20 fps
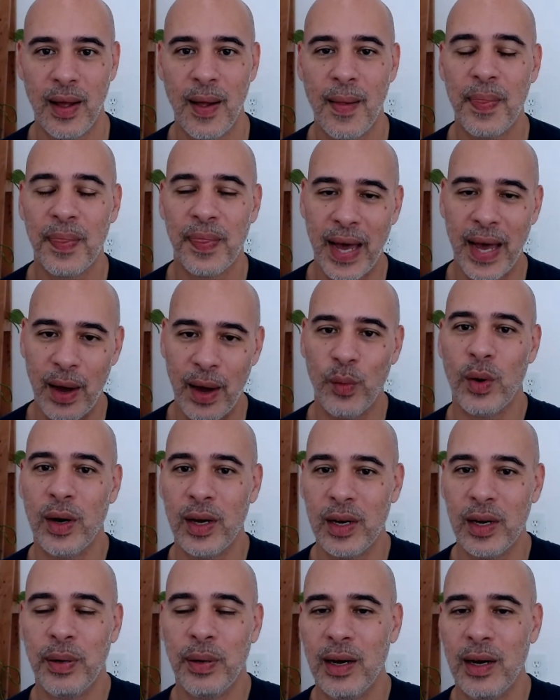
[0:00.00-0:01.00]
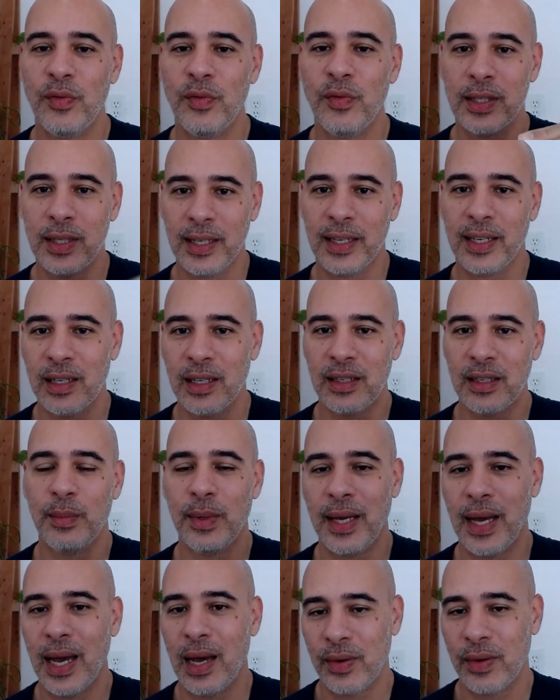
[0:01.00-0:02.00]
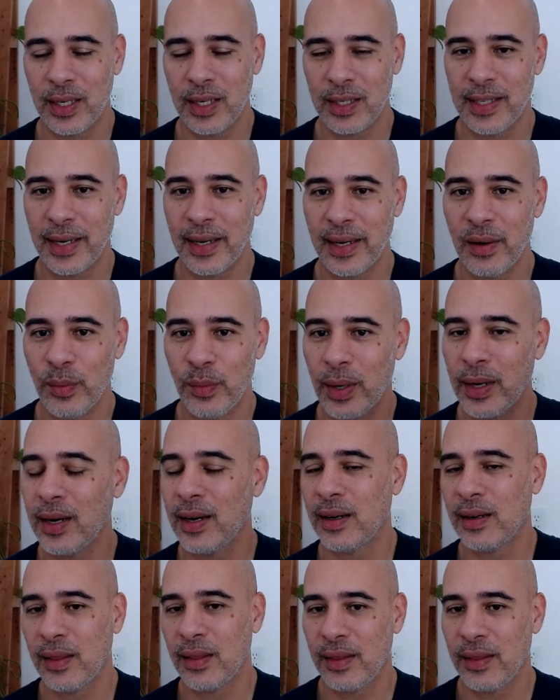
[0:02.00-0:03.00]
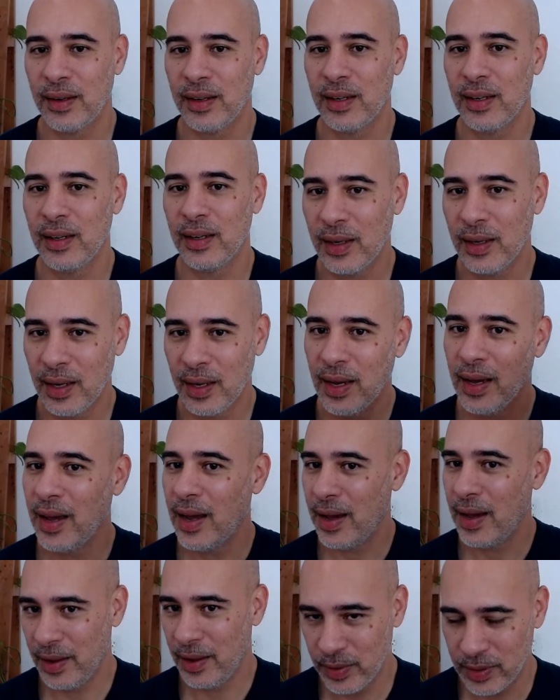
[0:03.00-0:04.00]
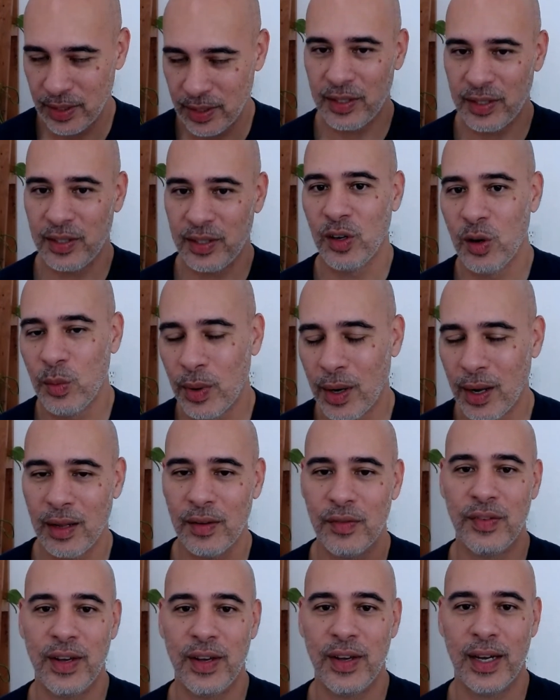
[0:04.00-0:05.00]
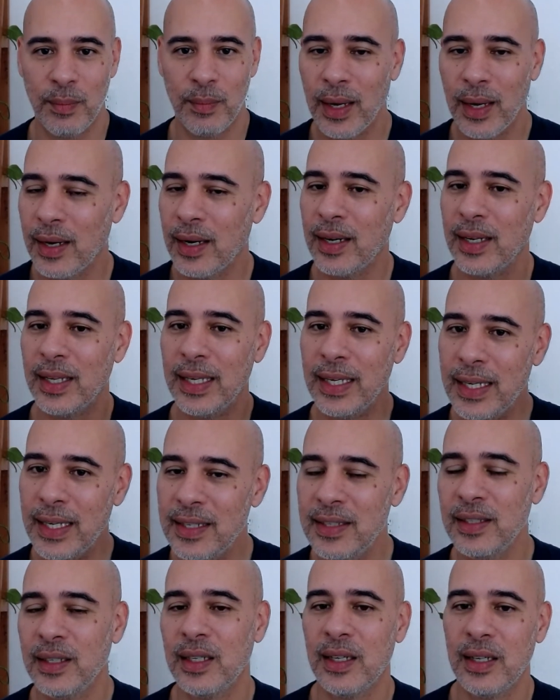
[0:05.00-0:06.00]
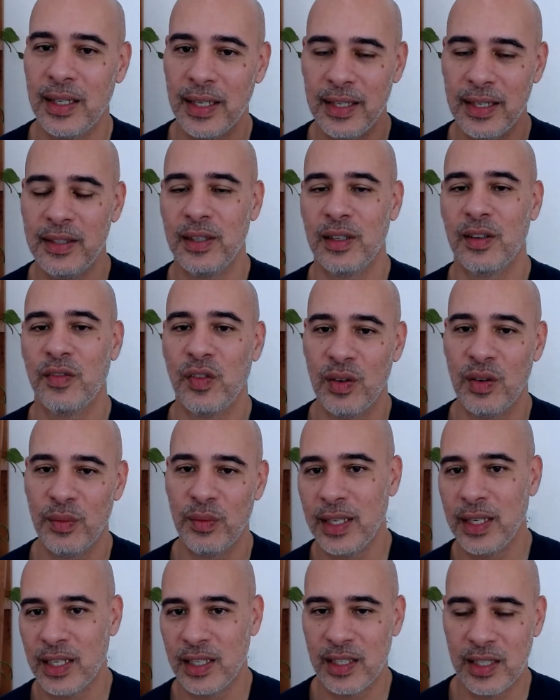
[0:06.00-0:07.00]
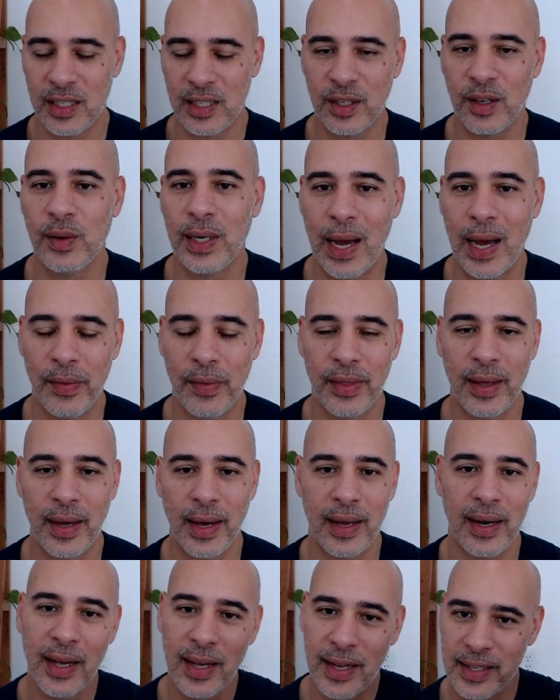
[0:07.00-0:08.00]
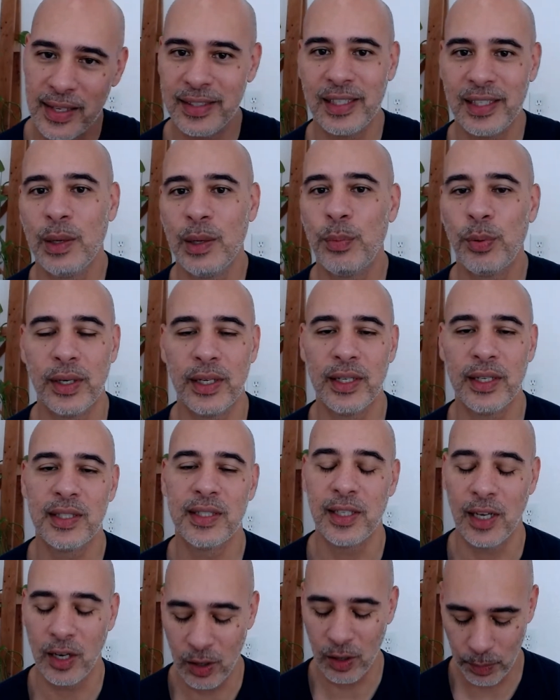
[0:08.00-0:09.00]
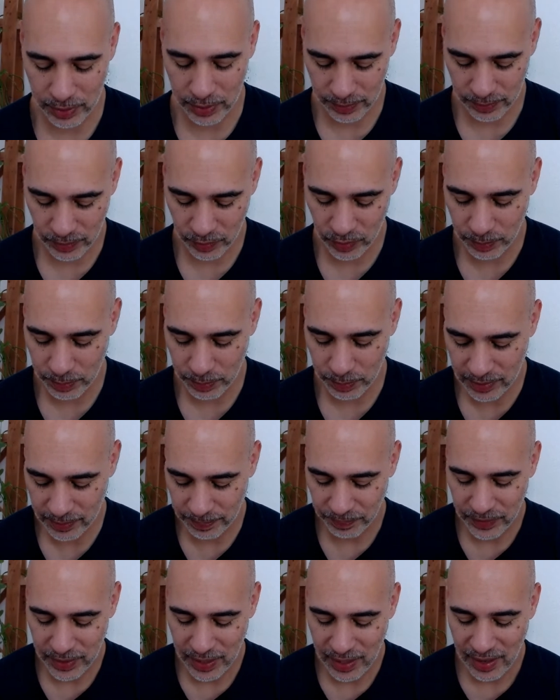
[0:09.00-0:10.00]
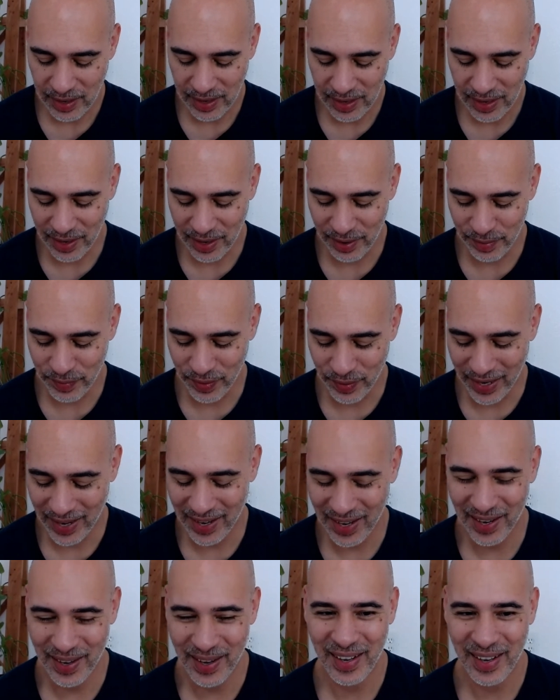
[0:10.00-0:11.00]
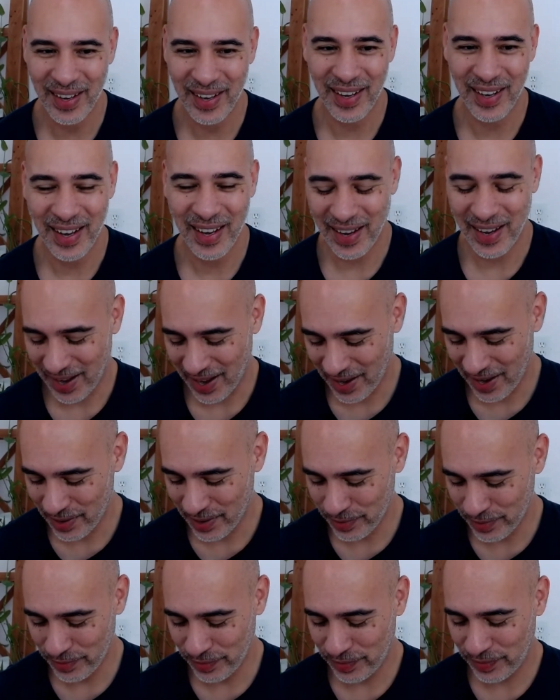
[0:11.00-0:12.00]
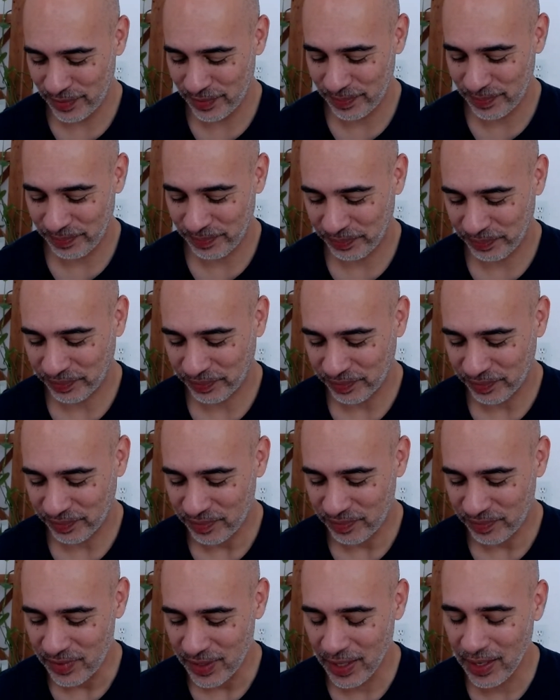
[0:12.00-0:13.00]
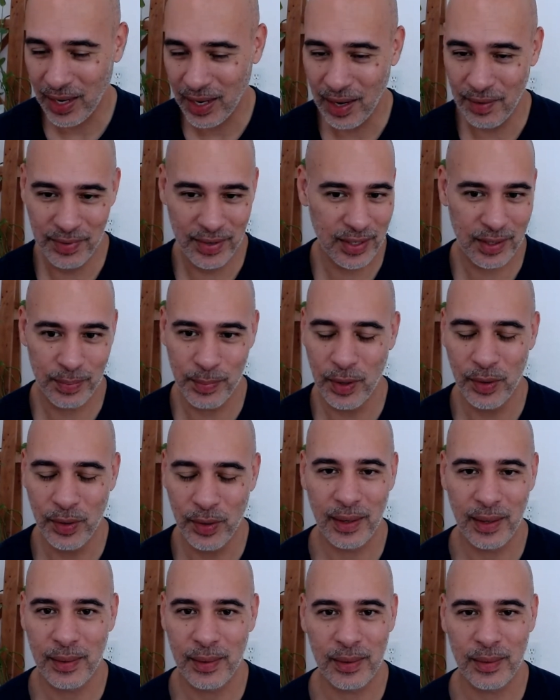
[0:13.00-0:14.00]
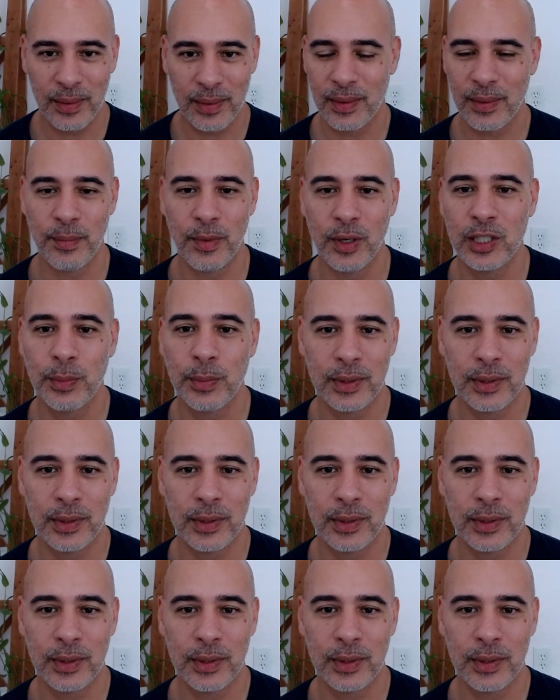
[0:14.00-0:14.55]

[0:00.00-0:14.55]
That one puff was leading to me having a second one and a third, and there was a snowball effect. It made it easier and easier for me just to go down that slippery slope, of of just smoking multiple